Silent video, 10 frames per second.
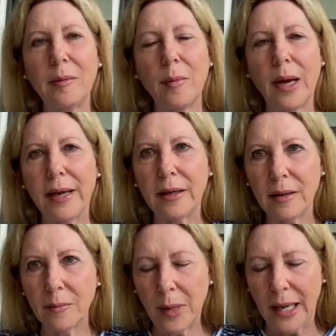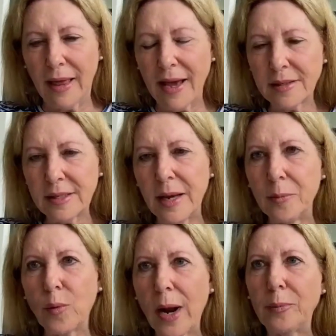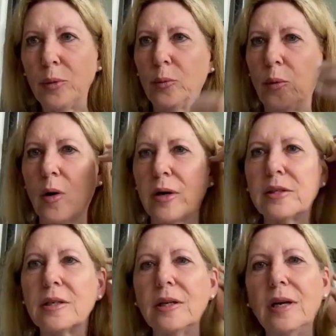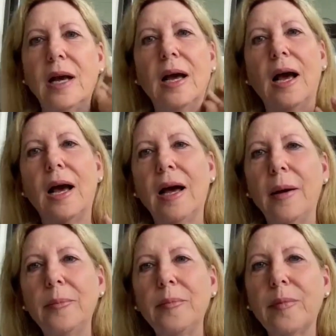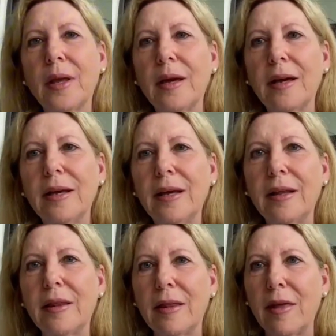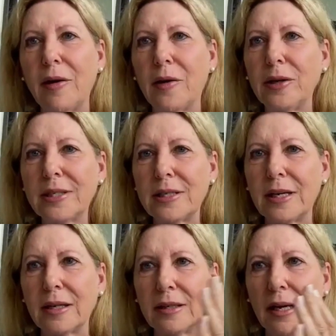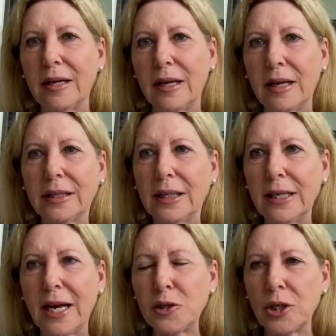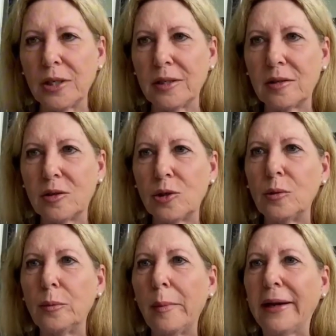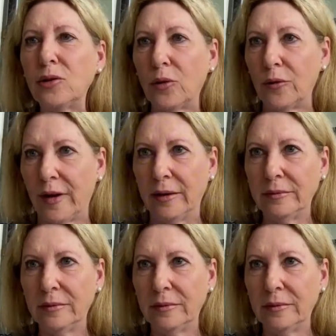My last name, Rappaport, um, there's a connection to Mantova.